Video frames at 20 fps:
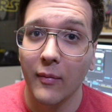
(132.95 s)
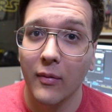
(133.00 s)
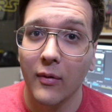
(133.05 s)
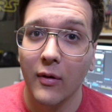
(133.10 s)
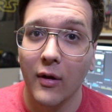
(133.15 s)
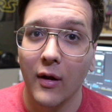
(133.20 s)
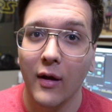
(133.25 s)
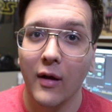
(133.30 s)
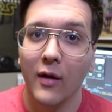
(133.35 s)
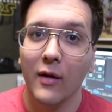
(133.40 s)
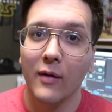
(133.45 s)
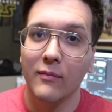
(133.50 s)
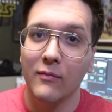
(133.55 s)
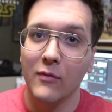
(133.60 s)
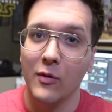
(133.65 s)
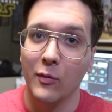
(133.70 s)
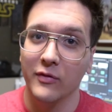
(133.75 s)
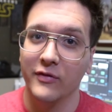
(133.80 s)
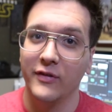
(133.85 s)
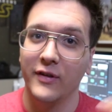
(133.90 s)

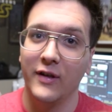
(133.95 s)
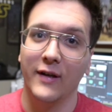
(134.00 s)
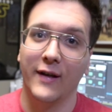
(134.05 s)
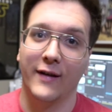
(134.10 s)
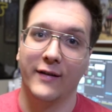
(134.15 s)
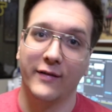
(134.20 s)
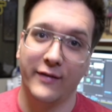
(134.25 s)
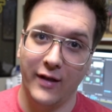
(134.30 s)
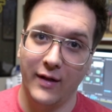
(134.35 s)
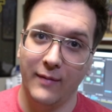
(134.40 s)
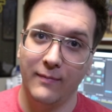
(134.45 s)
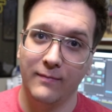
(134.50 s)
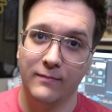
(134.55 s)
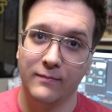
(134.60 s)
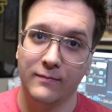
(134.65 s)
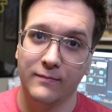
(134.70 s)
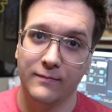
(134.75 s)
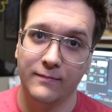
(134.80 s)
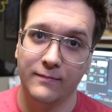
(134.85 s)
and we'll see you next time.